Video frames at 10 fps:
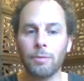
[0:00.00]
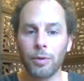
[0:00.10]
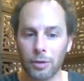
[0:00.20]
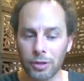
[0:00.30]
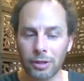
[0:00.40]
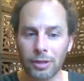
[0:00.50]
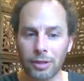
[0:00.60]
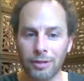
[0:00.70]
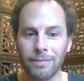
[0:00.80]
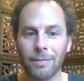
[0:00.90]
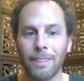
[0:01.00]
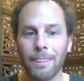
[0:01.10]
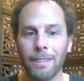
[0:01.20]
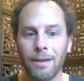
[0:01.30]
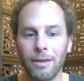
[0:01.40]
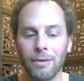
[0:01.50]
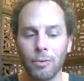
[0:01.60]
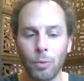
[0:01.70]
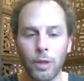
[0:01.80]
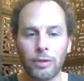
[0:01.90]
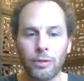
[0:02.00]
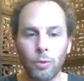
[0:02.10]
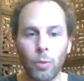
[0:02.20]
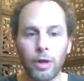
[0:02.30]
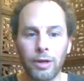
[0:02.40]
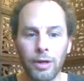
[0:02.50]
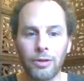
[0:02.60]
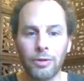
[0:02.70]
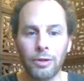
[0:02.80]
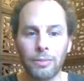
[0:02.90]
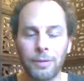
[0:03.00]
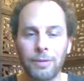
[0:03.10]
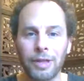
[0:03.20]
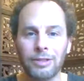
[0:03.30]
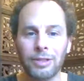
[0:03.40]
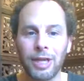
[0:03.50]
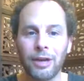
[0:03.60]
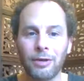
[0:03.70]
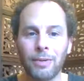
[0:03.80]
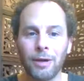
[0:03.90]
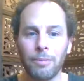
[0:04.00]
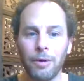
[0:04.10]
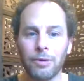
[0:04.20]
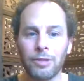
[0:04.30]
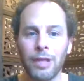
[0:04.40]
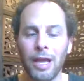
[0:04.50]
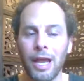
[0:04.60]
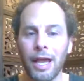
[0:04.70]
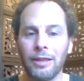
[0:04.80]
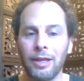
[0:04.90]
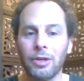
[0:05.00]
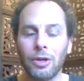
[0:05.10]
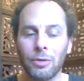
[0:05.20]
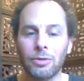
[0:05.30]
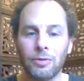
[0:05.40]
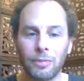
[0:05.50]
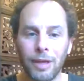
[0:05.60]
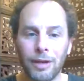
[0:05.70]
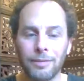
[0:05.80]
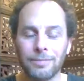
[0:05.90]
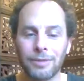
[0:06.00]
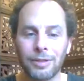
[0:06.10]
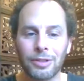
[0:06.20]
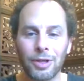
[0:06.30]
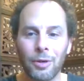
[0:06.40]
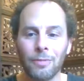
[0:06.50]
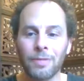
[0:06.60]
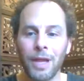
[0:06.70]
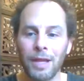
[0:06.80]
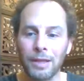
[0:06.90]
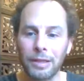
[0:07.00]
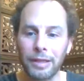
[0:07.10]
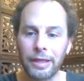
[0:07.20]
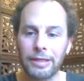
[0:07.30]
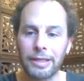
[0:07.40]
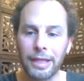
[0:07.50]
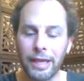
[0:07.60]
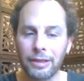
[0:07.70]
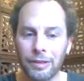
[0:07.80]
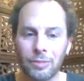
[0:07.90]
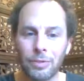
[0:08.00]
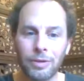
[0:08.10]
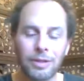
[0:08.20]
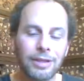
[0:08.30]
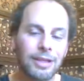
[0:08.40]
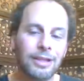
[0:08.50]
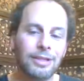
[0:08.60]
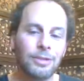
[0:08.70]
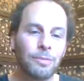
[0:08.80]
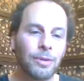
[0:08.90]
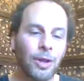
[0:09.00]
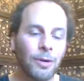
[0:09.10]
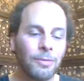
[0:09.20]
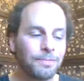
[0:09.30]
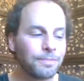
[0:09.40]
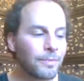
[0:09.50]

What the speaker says: personally with one another and the people that you care about most, and then it goes from there. So the link to get this book is below.